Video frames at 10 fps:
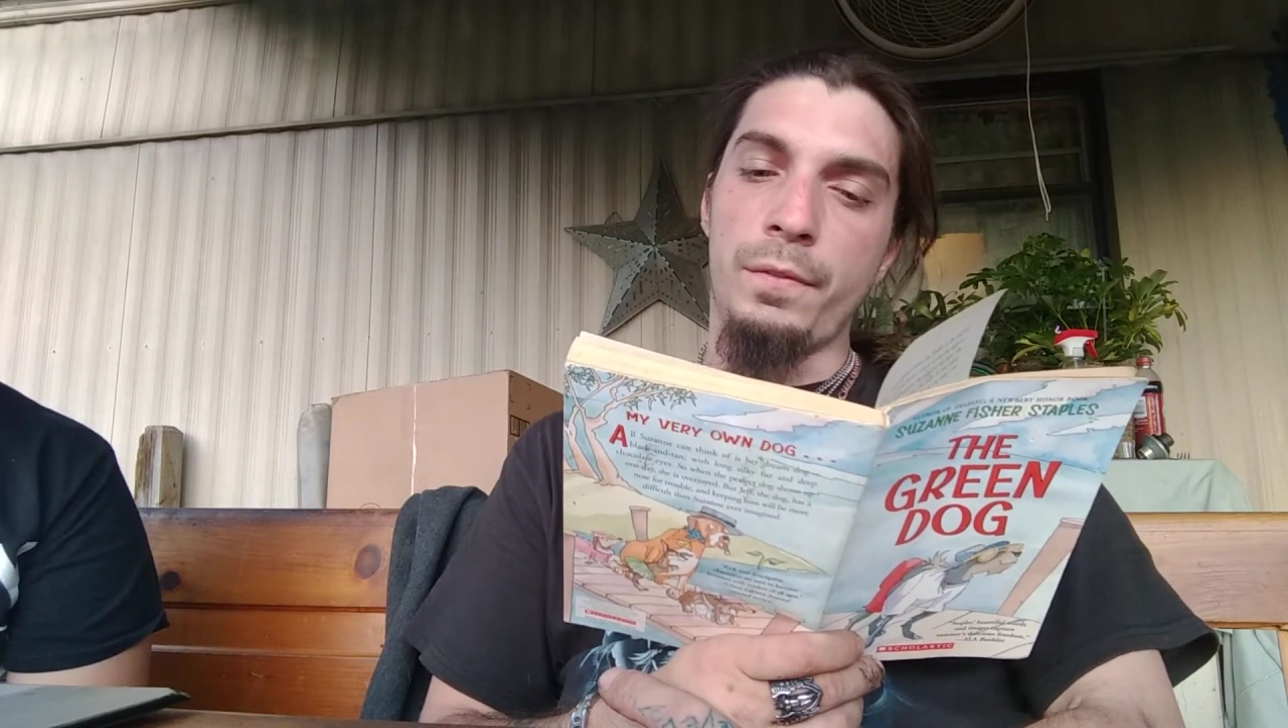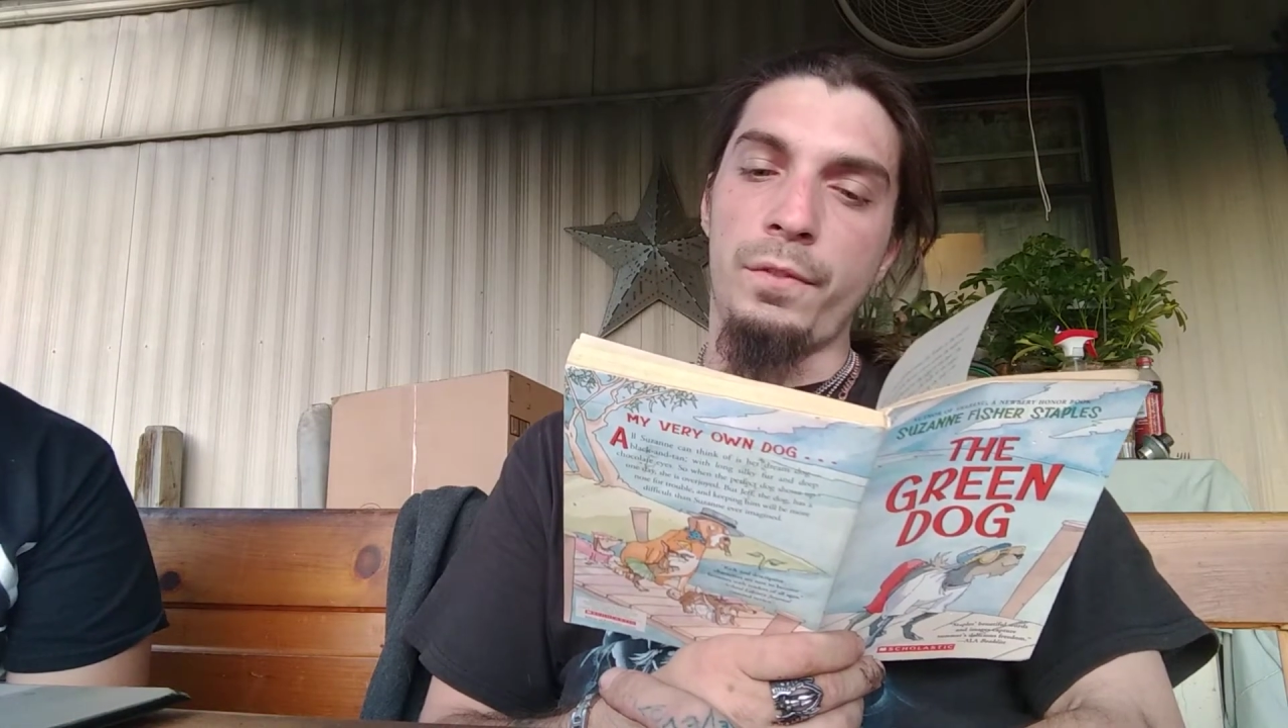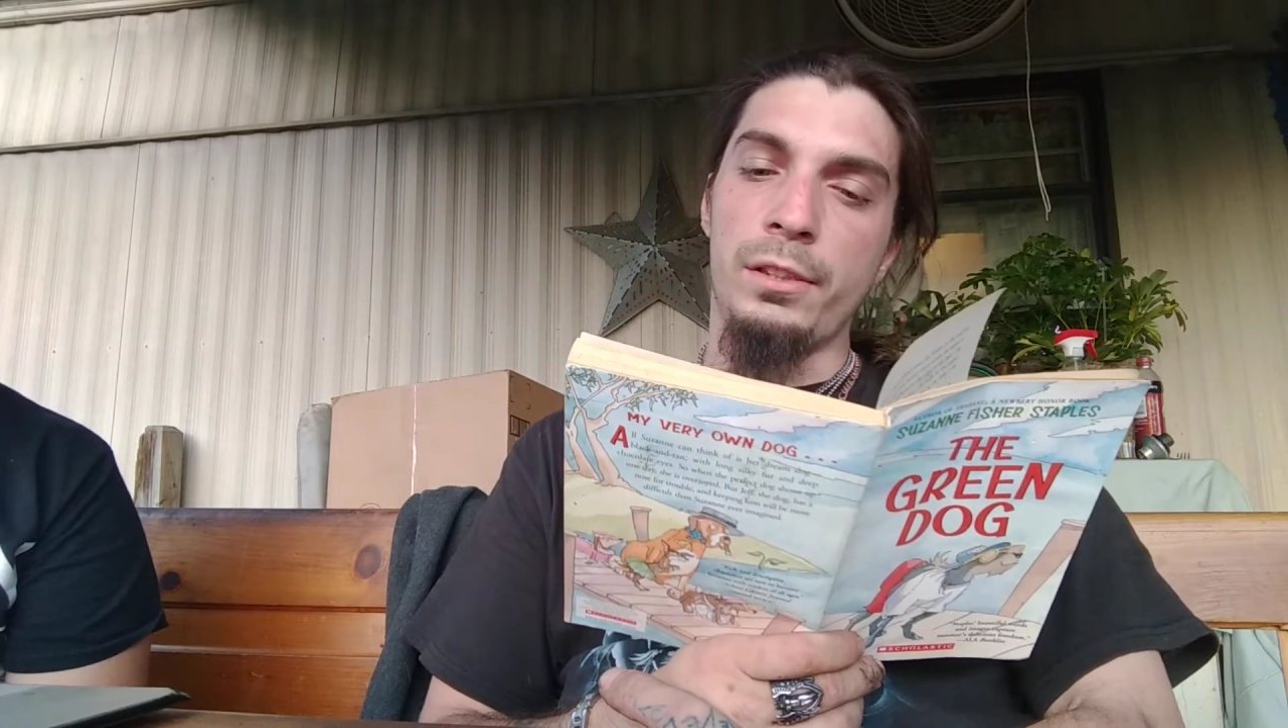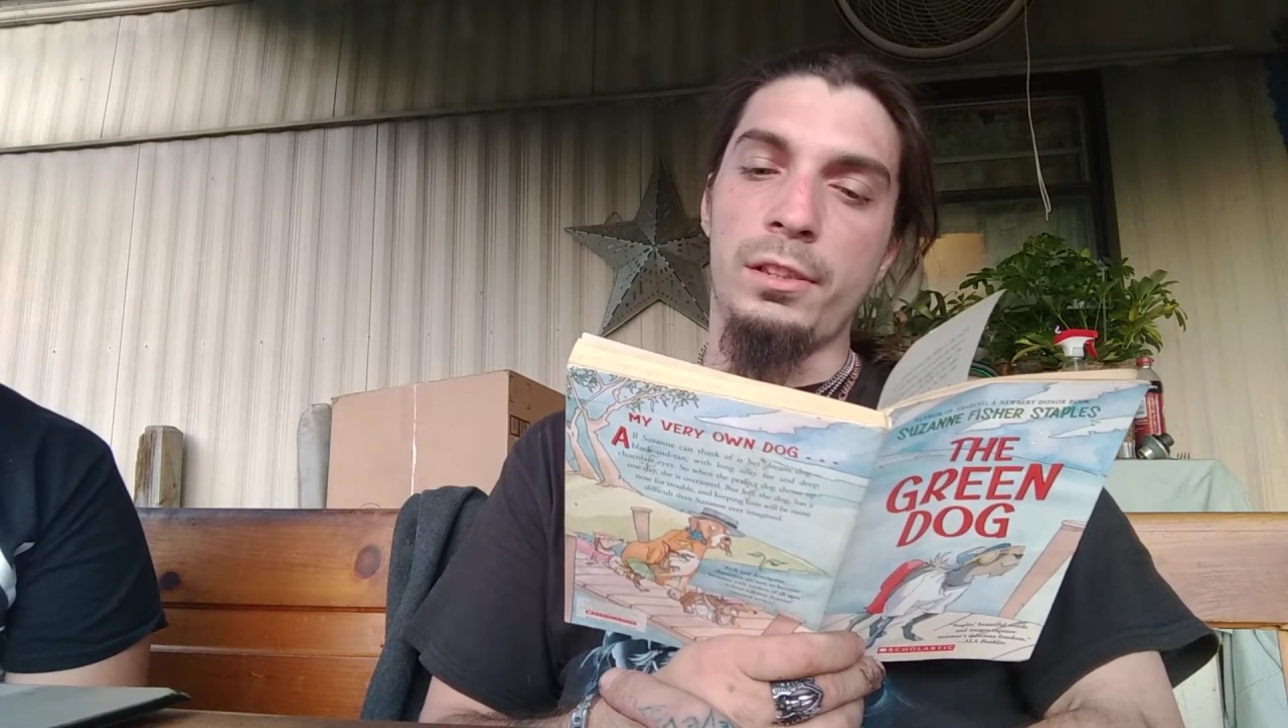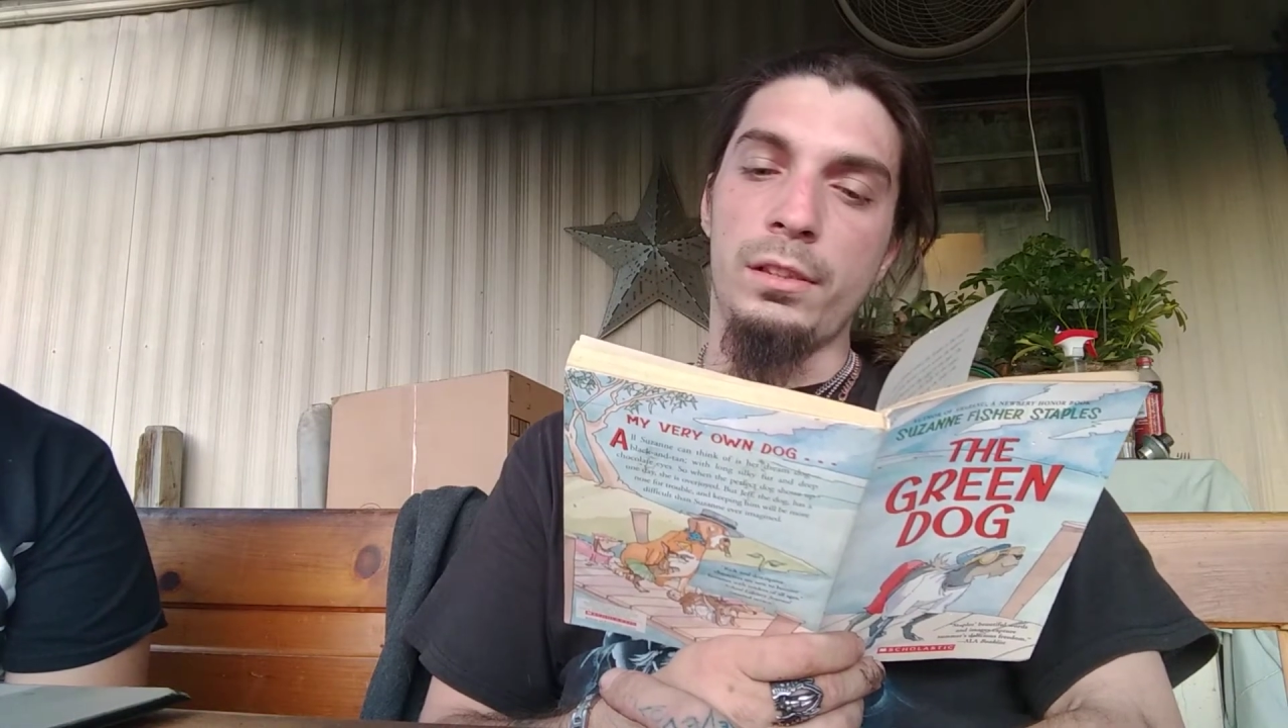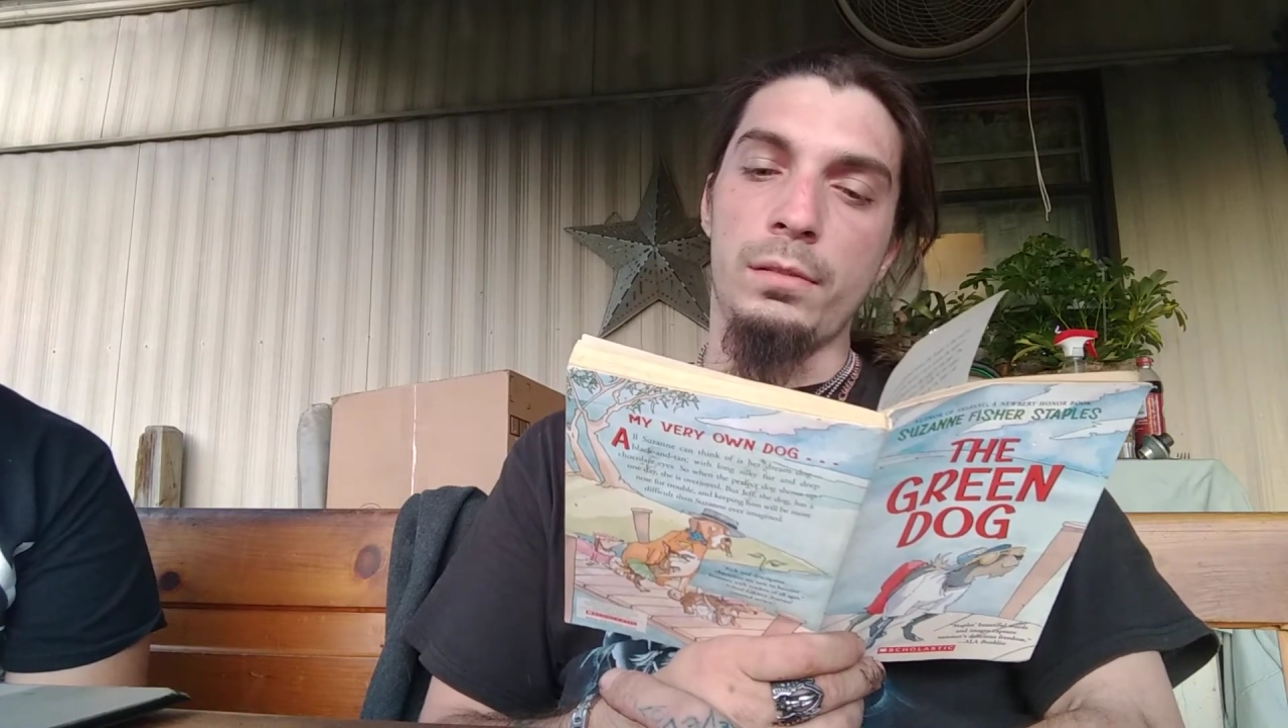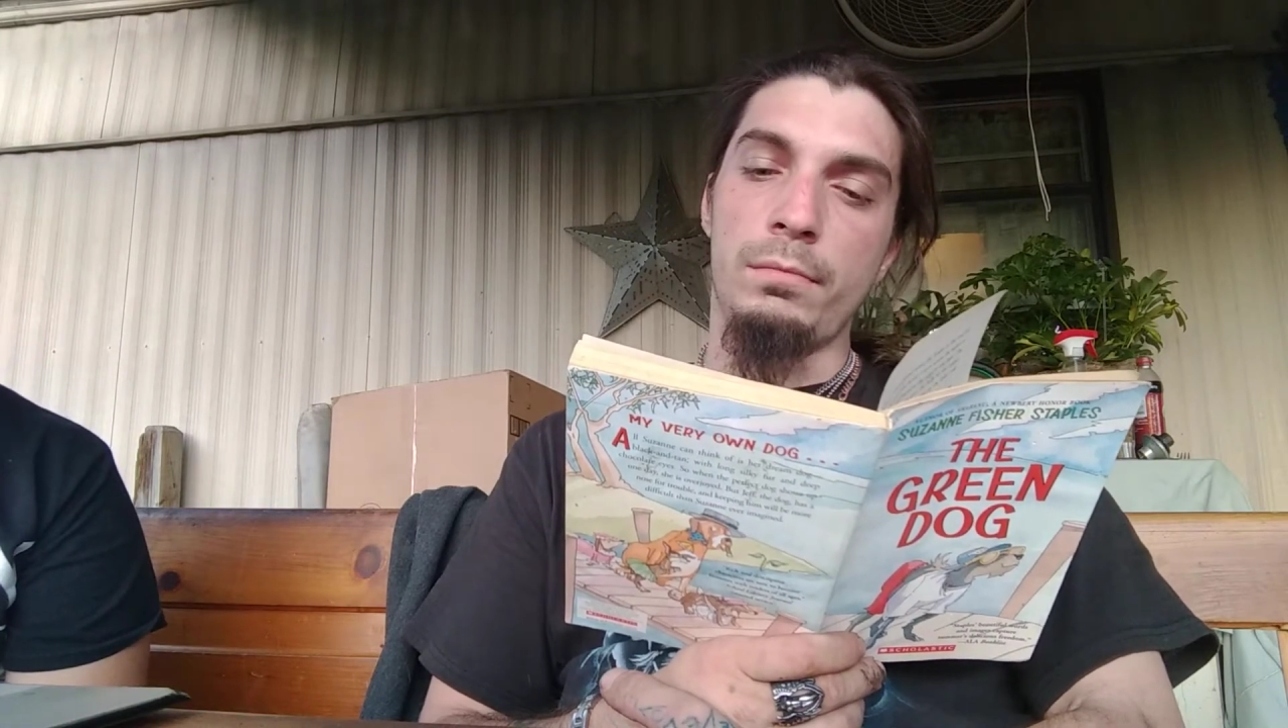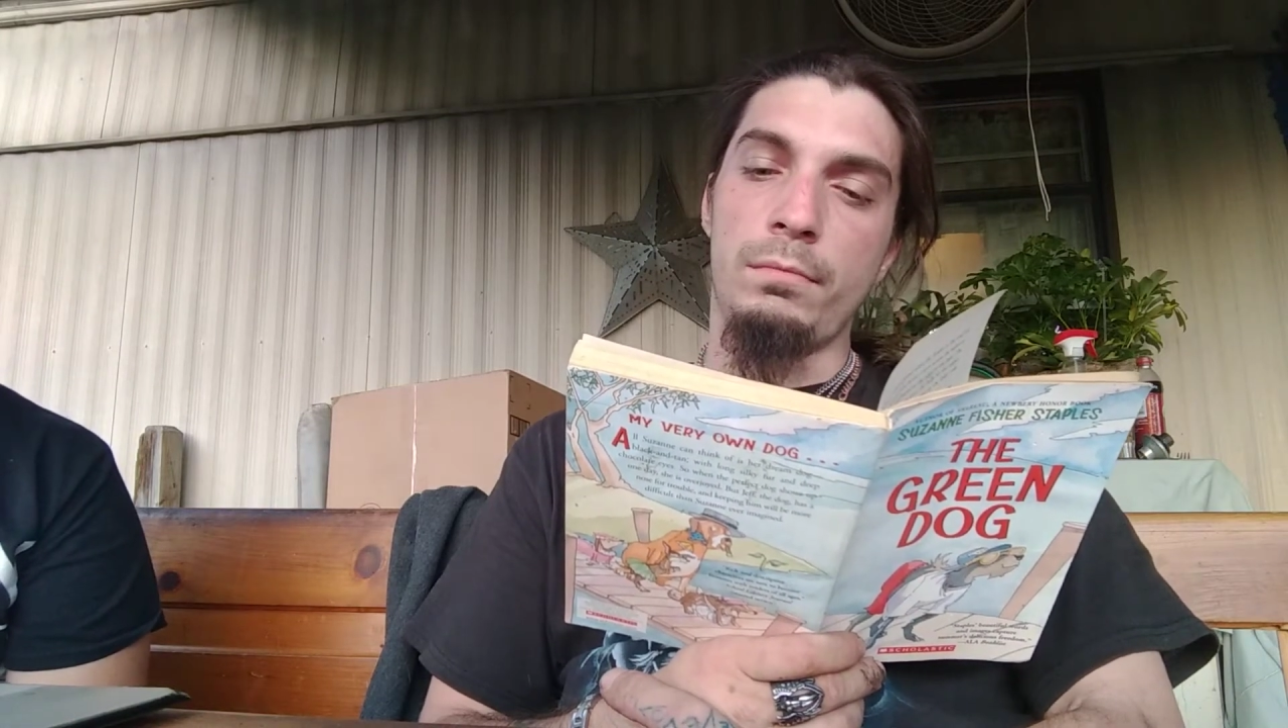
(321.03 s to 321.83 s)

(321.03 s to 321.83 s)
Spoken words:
of friendship.